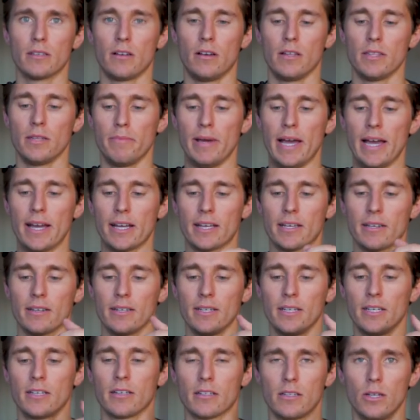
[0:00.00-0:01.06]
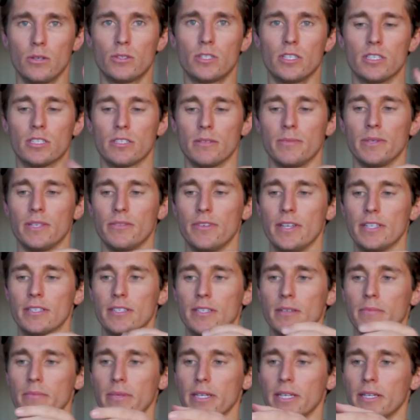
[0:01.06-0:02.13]
on the back, closest to me,
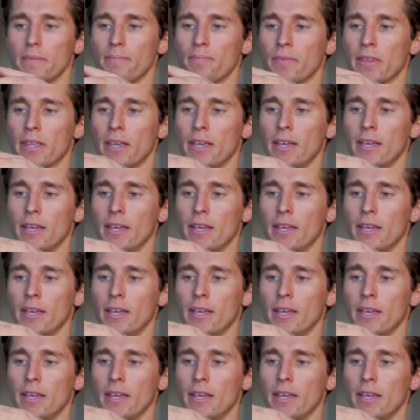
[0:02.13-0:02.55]
facing me,